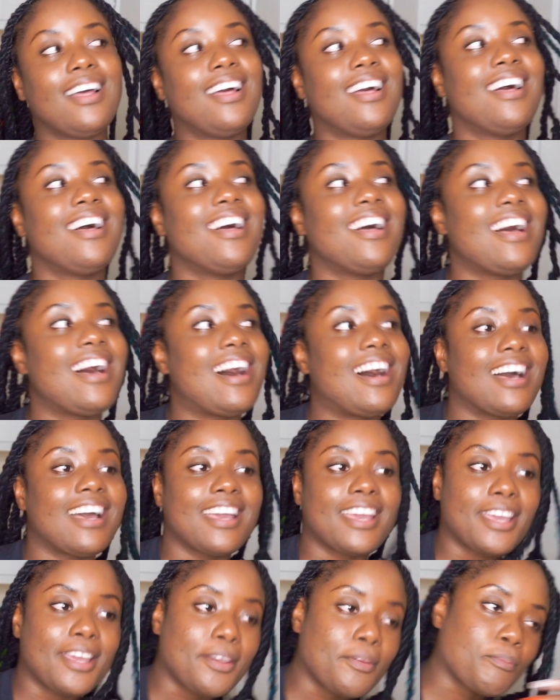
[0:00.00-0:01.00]

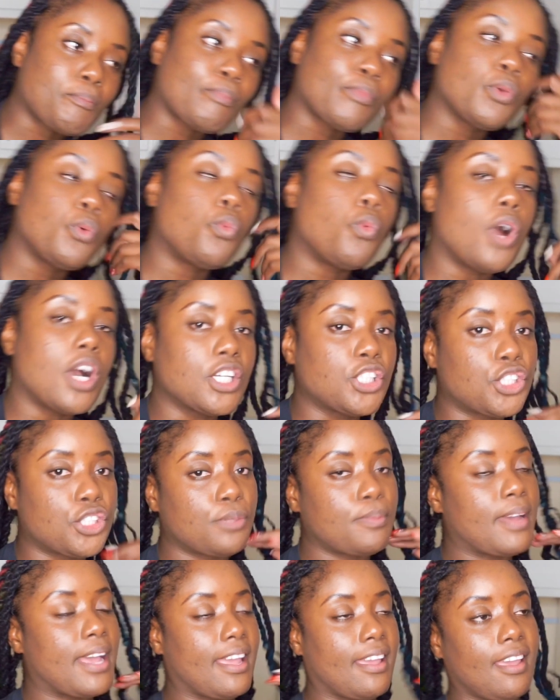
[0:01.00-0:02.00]
I washed
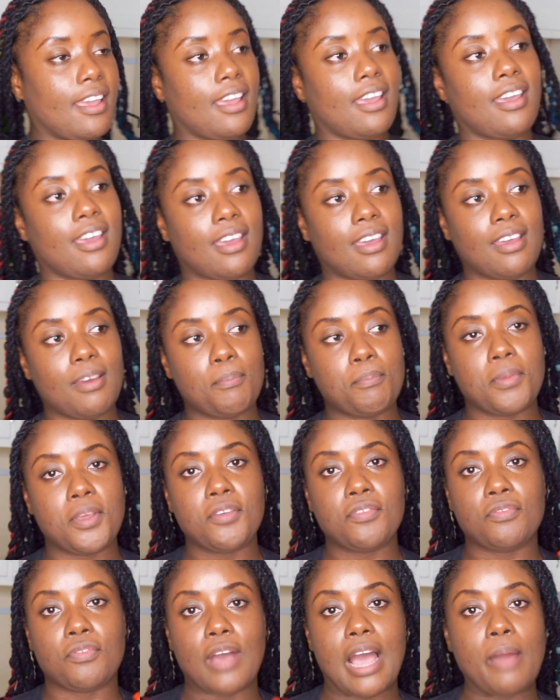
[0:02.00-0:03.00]
my hair
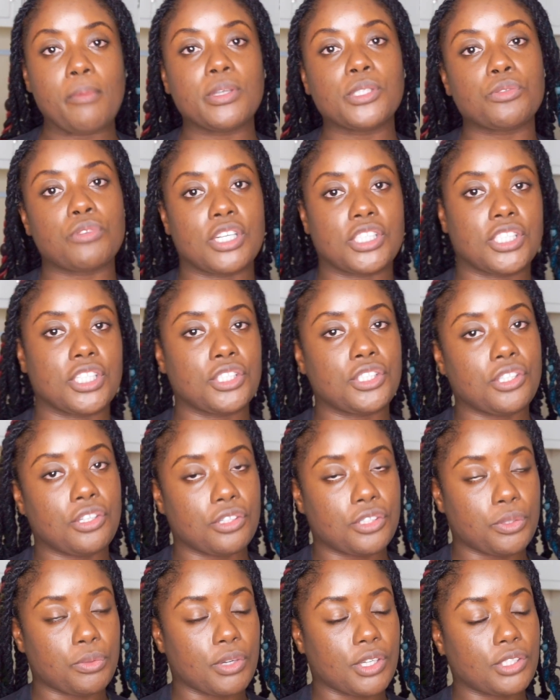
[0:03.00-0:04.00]
before I was rushing to go
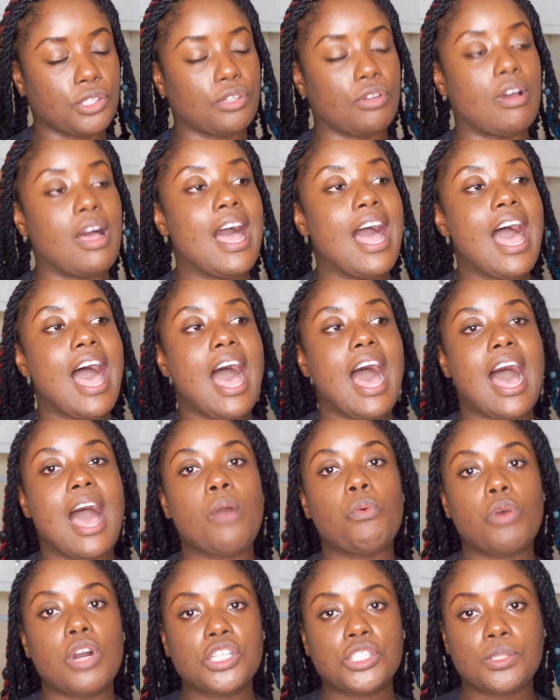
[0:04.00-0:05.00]
to work, so I
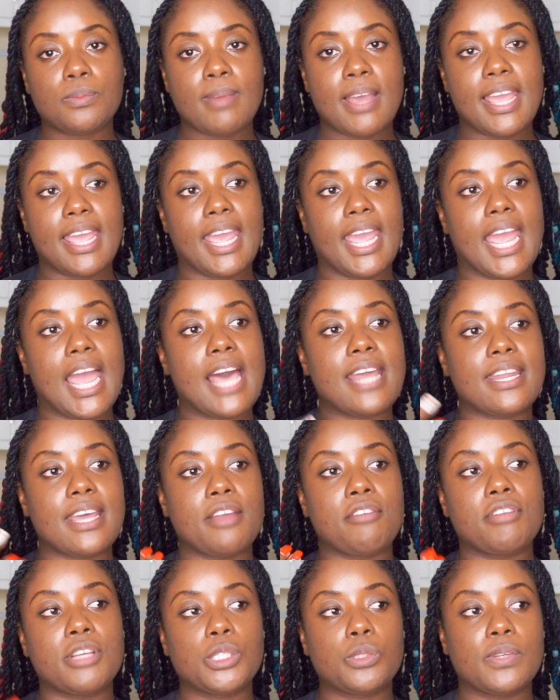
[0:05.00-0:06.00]
washed my hair and I
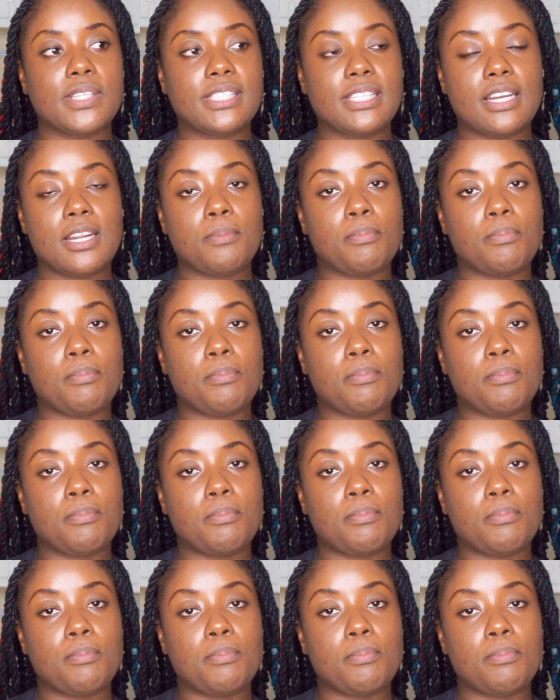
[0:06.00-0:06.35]
retwisted it.